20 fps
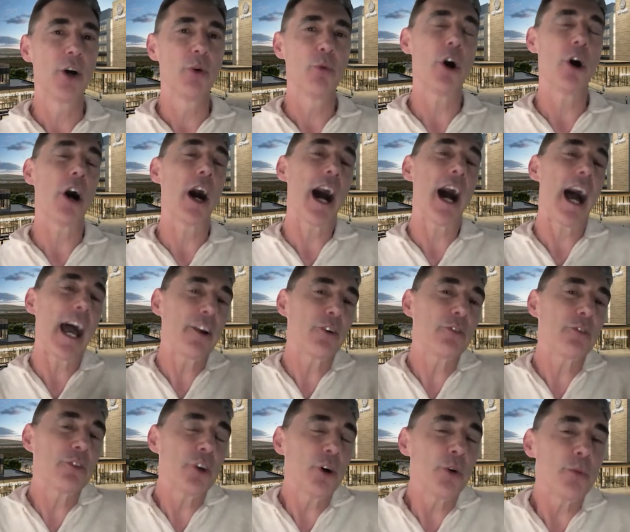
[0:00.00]
Well, I
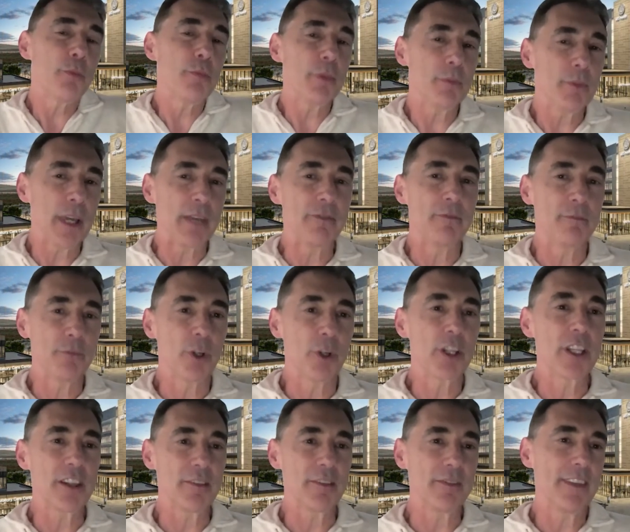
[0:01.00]
don't know
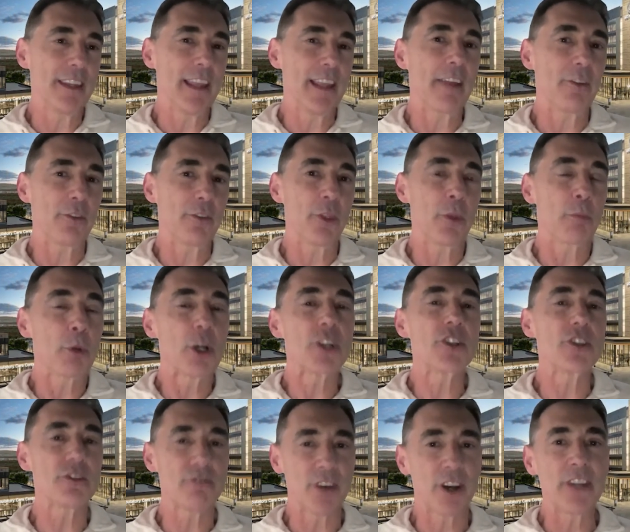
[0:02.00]
really that the
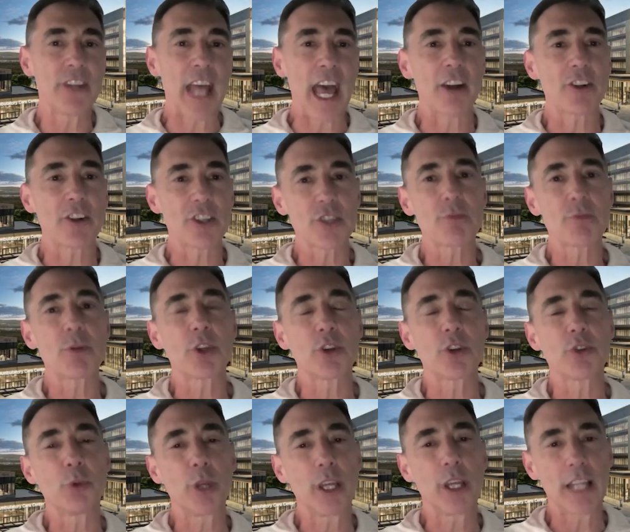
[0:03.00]
bridges fell down just
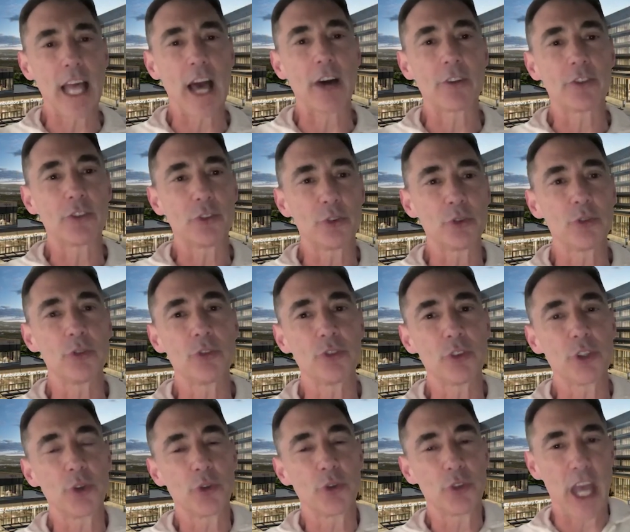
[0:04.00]
because we allowed students
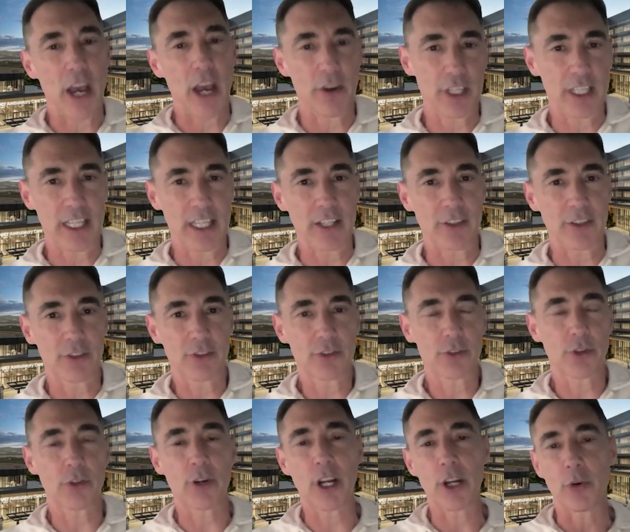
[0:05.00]
to use calculators,
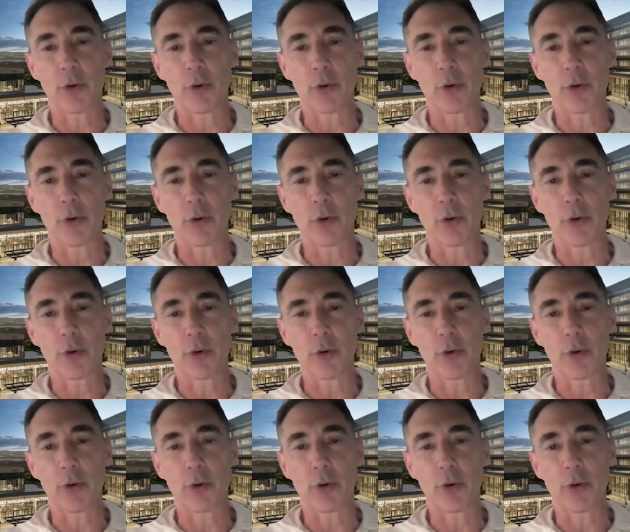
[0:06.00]
all right?